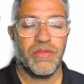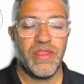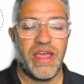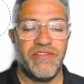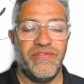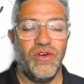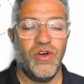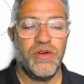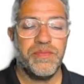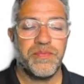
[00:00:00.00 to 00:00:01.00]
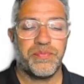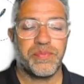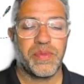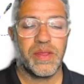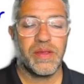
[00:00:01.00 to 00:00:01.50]
therefore,
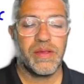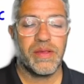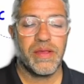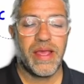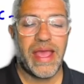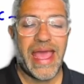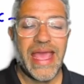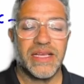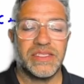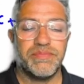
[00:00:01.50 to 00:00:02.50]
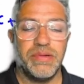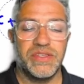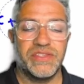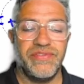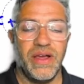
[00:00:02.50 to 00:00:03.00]
x
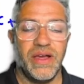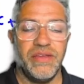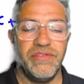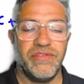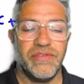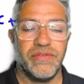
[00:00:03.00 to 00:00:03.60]
plus 5